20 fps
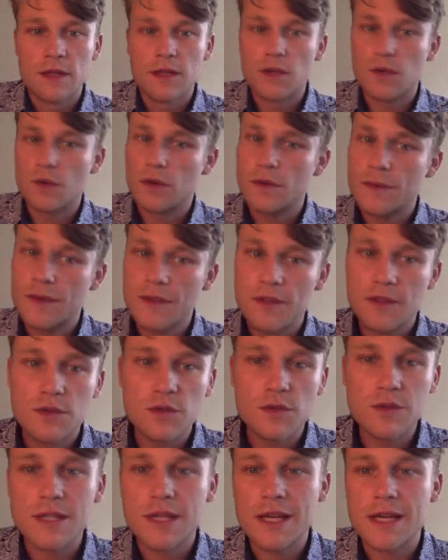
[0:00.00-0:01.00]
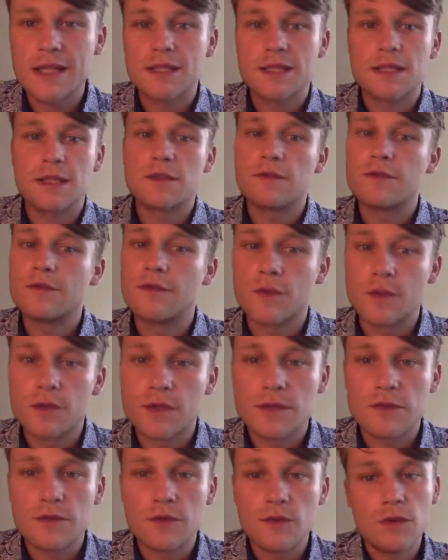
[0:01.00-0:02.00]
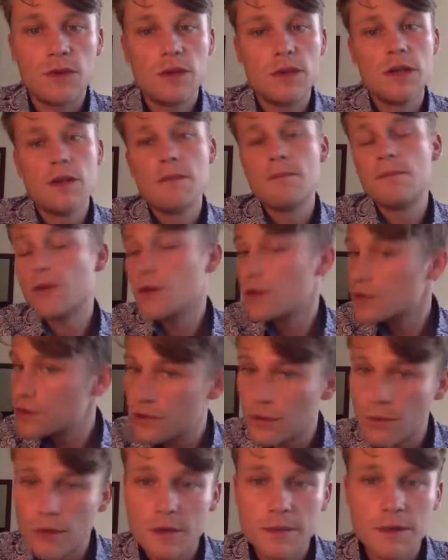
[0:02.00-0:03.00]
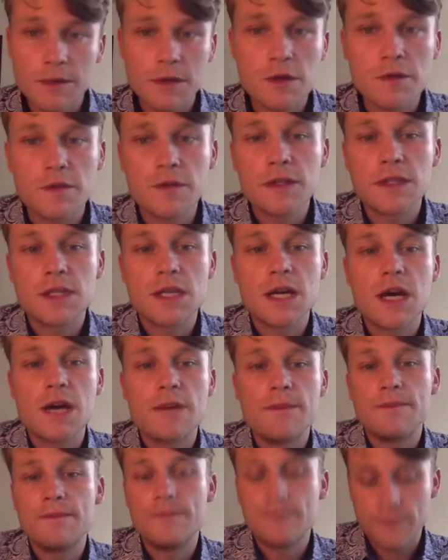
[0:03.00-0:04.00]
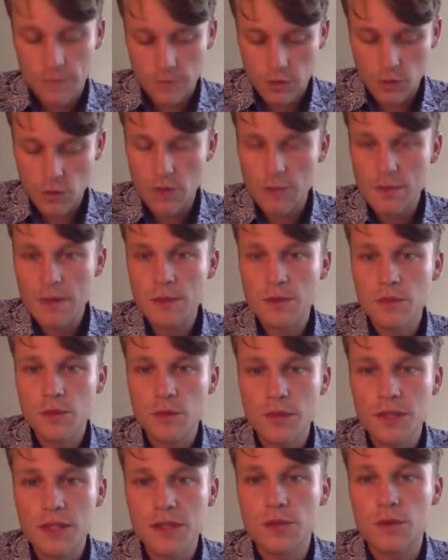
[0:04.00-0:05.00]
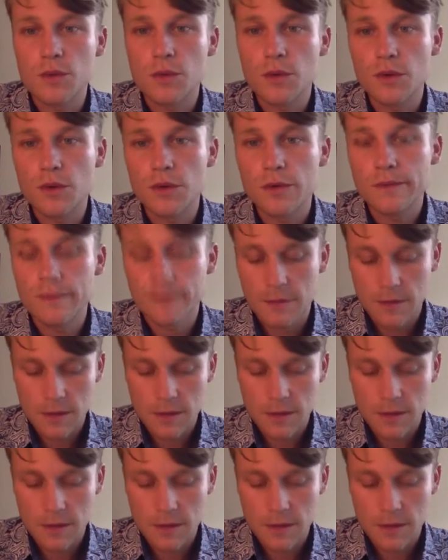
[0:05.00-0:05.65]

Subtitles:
You want to be enthusiastic and forceful, but you also don't want to be over the top. You want to be able to read the room.